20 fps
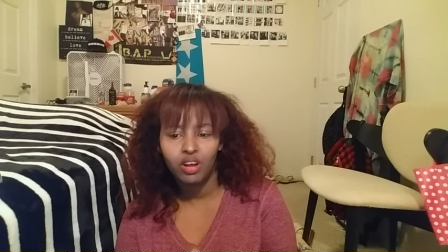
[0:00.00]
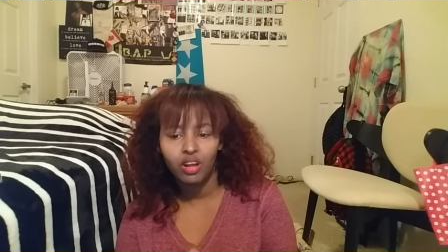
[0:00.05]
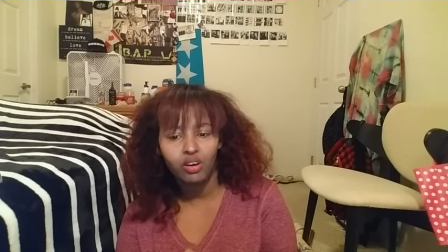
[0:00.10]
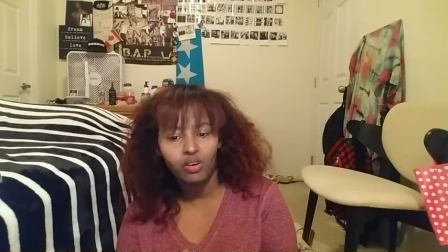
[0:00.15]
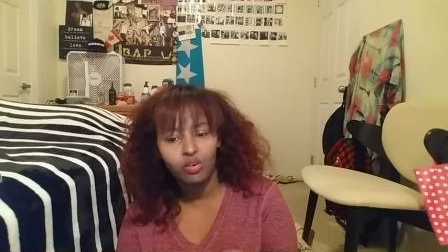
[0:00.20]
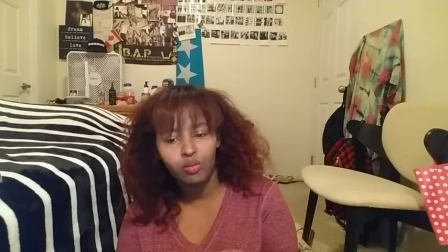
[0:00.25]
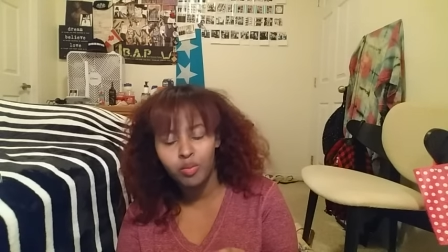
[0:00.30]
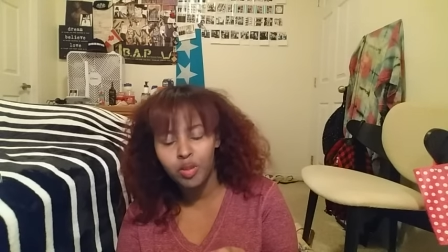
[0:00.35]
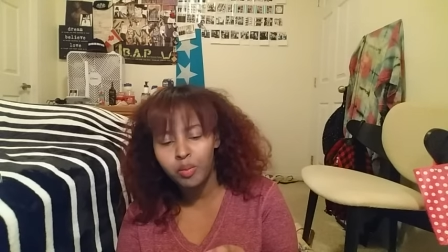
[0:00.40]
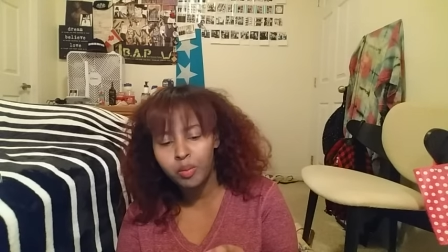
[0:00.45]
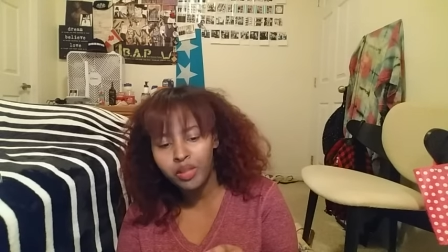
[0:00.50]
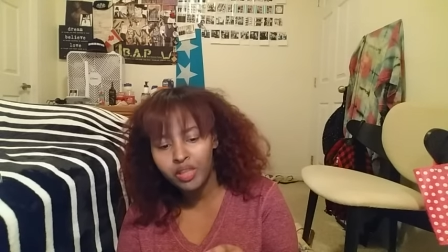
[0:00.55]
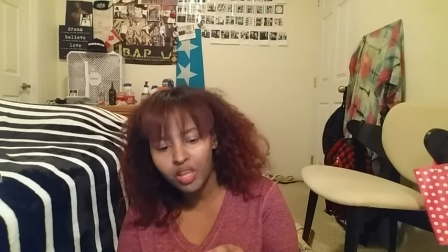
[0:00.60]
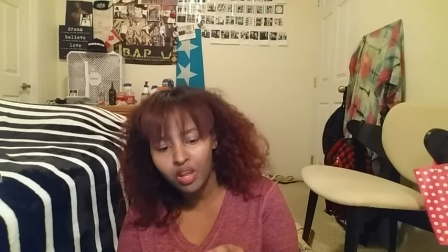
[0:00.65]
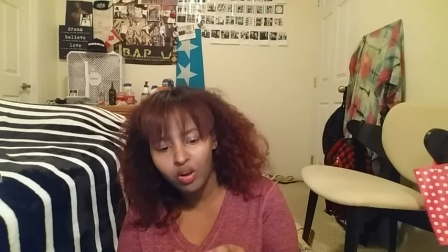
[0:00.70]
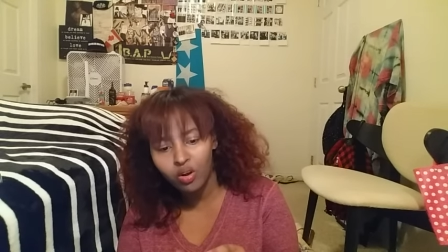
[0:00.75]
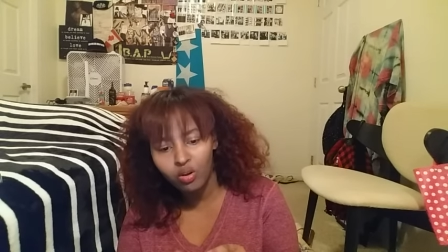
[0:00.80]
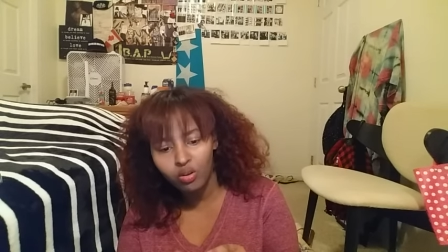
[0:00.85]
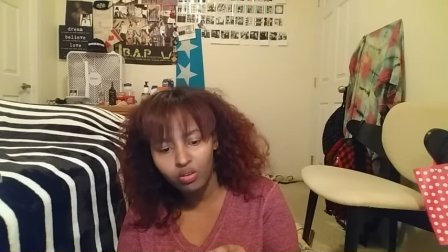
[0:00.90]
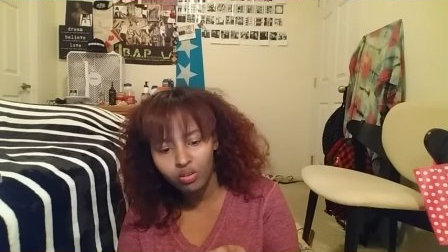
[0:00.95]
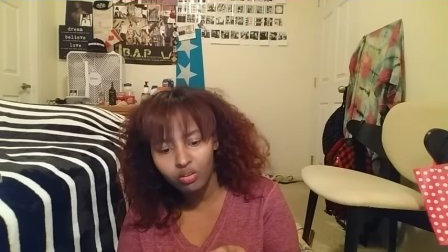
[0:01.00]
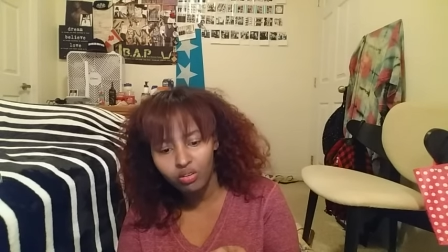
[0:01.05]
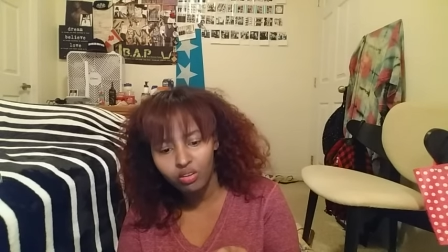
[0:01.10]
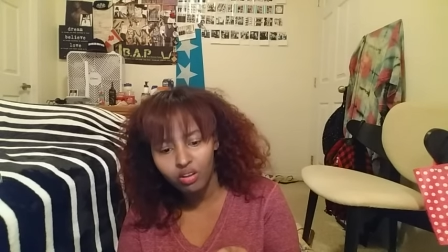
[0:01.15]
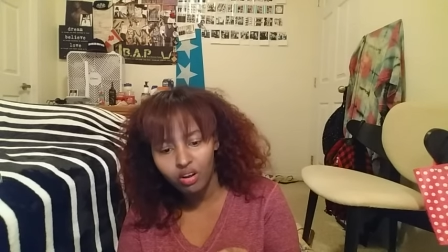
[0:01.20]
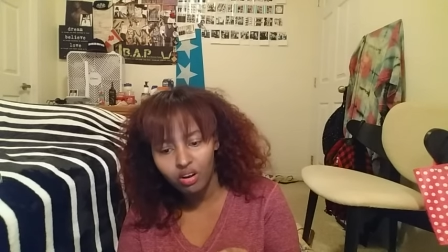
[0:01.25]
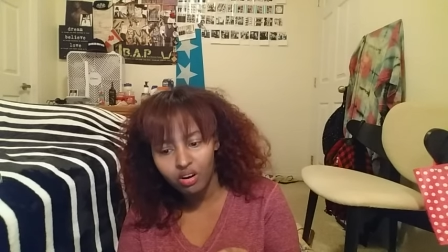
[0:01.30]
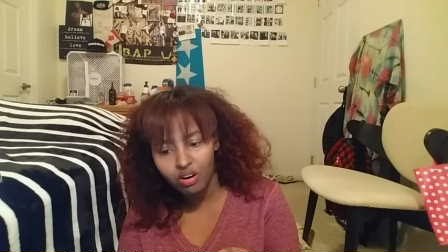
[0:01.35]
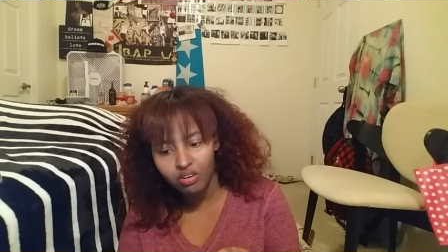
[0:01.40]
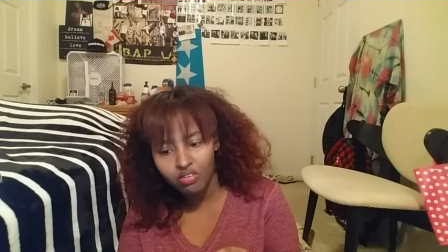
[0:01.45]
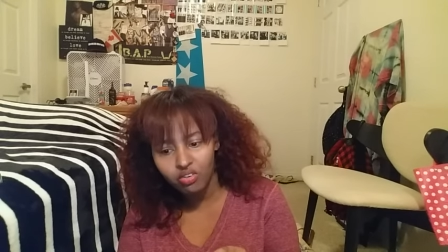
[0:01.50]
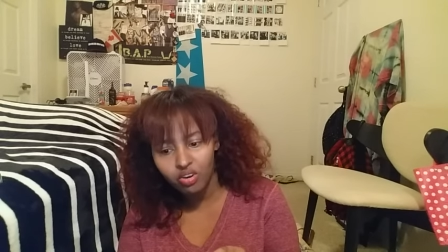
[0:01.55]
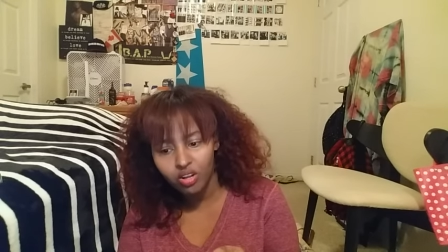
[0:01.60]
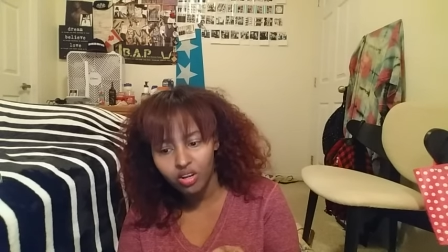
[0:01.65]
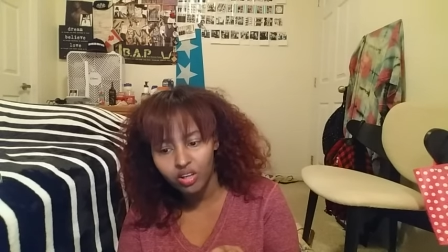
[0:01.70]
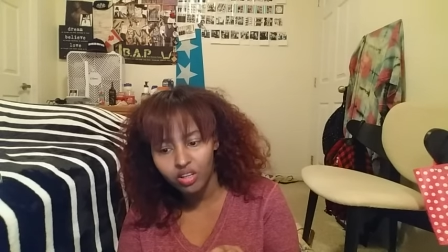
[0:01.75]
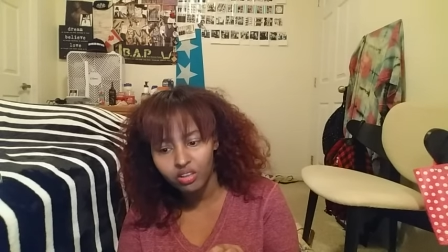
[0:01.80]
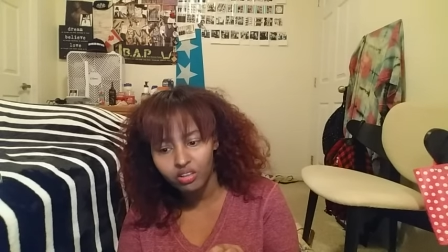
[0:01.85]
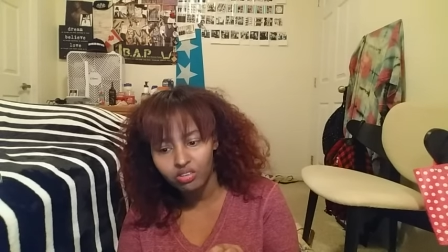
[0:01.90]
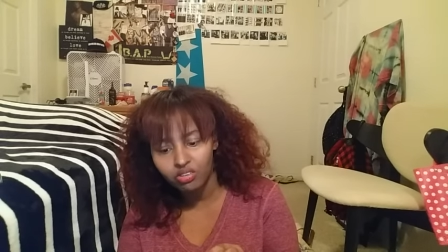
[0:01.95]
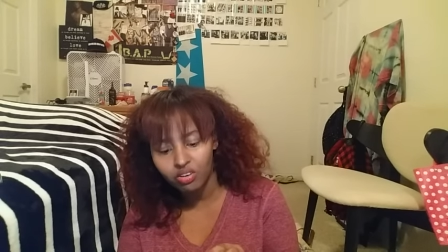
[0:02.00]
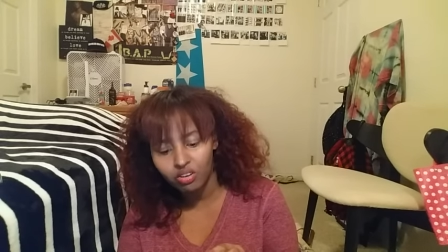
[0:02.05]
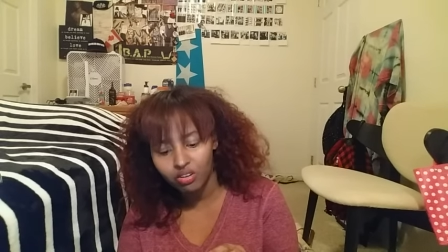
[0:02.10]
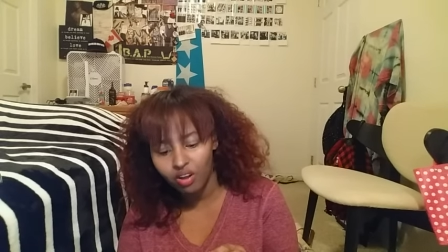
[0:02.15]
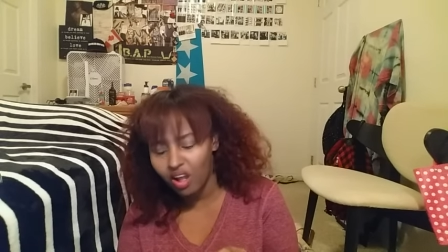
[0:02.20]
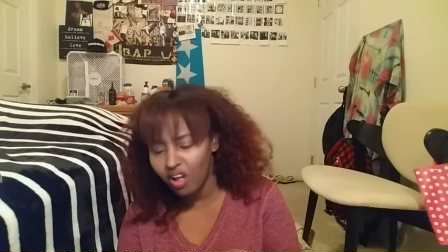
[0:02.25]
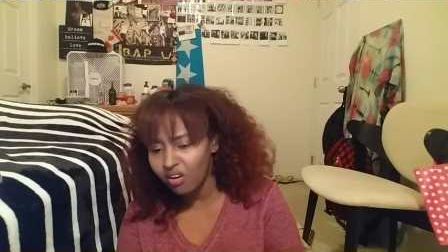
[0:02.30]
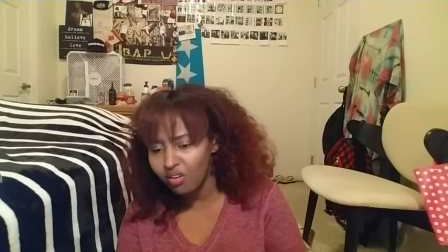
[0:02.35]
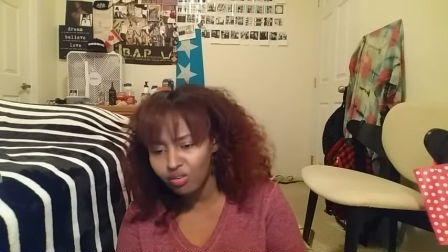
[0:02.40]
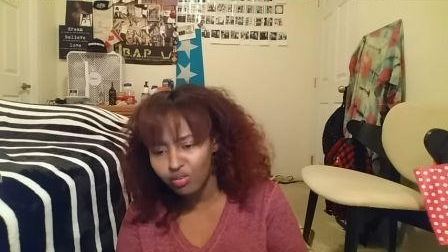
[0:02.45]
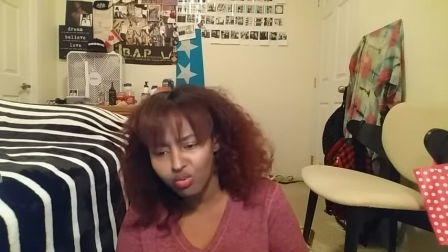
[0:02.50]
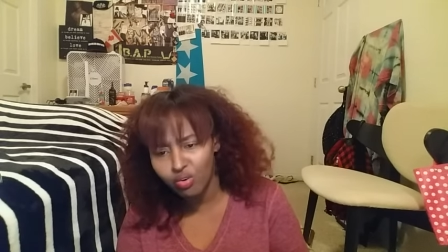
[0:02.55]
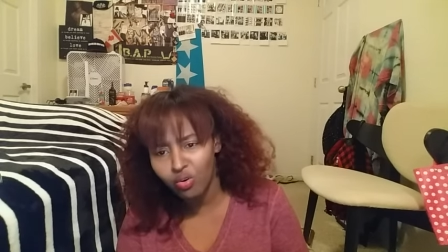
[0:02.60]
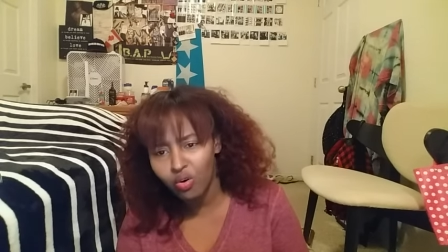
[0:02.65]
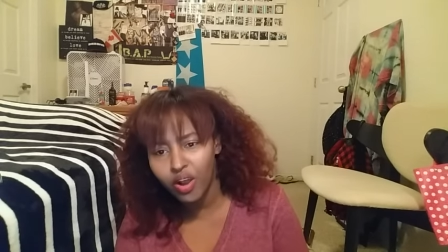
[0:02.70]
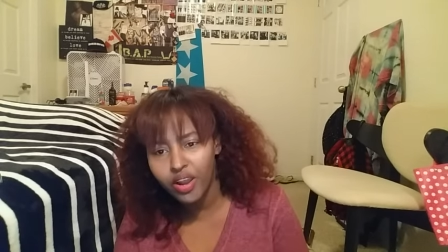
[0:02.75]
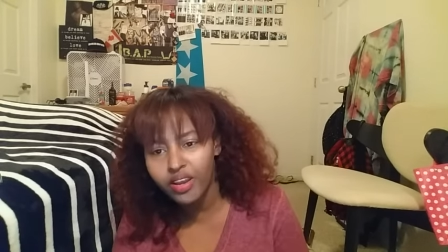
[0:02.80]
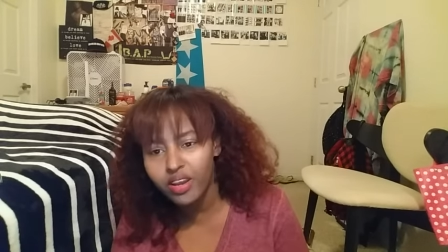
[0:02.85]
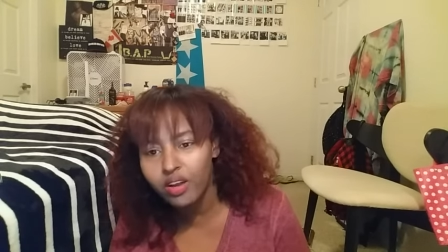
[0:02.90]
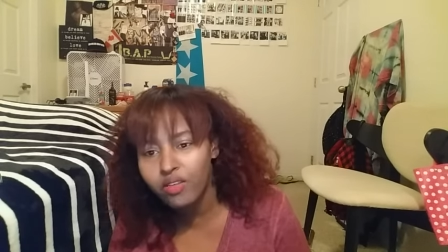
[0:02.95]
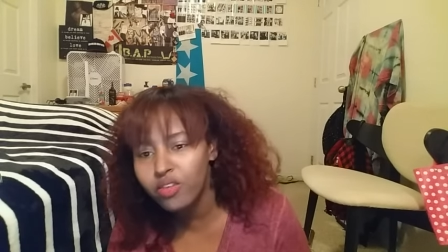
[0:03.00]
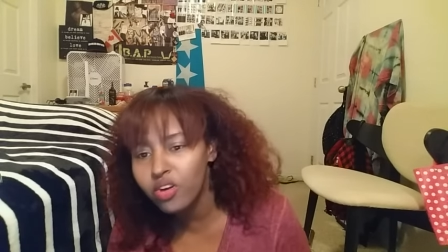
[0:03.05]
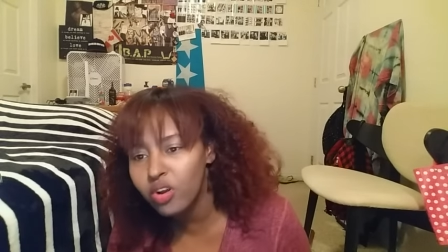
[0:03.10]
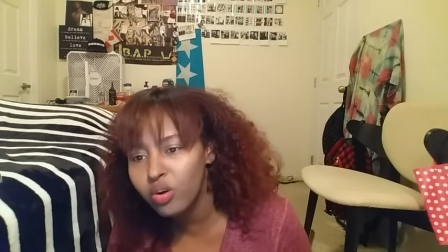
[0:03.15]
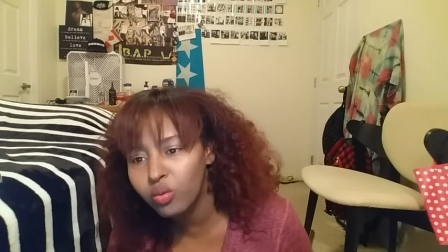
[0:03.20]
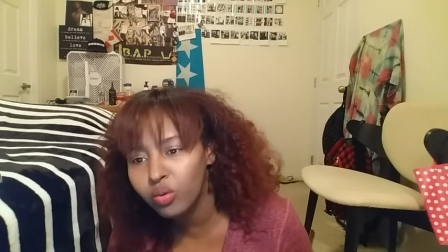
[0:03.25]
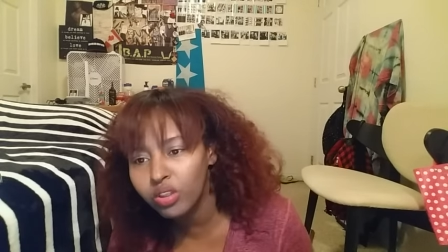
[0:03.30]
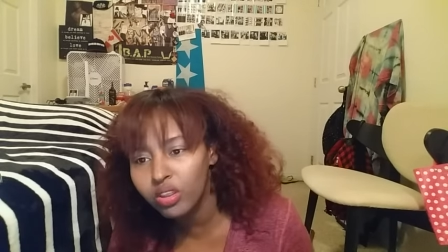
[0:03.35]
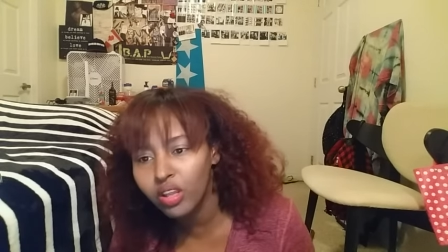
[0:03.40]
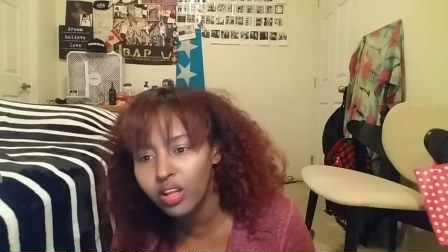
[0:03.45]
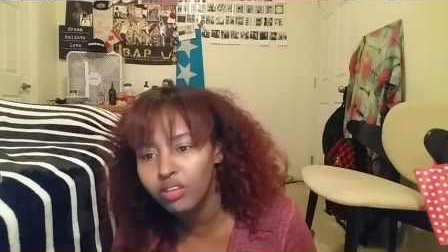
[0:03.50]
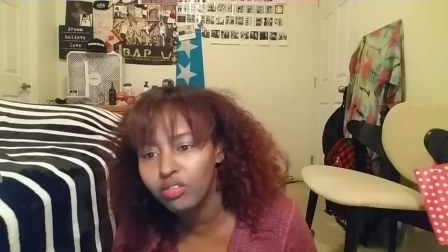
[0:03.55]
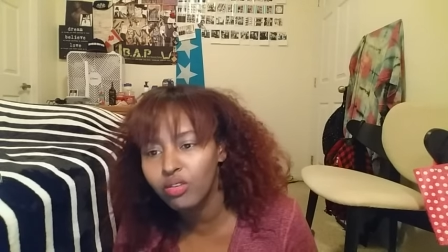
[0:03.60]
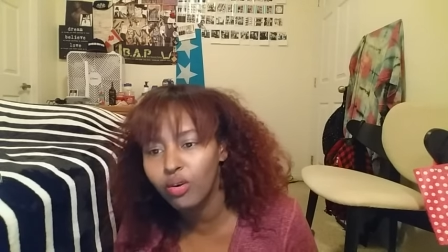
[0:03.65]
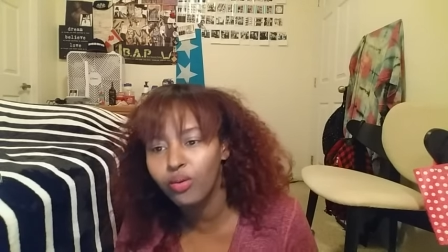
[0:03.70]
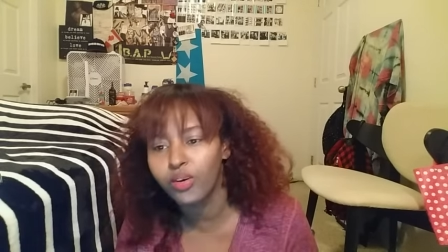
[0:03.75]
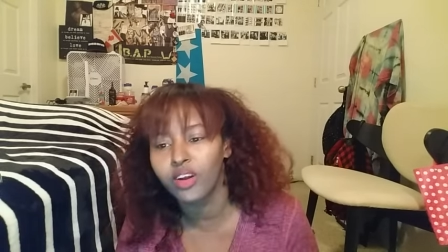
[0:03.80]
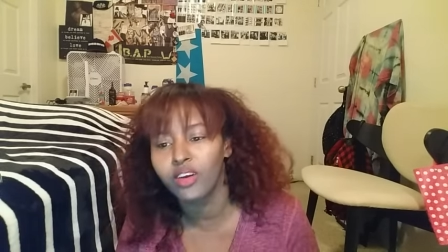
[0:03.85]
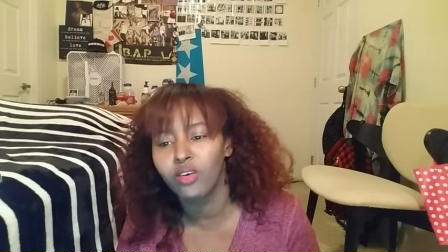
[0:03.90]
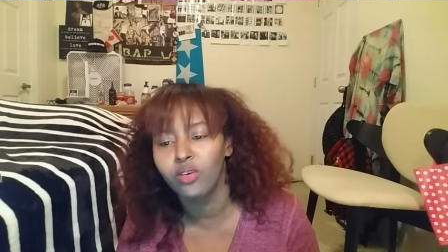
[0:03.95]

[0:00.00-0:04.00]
I don't know. Maybe they all are trying to kill each other. I don't know. I never know what the hell's going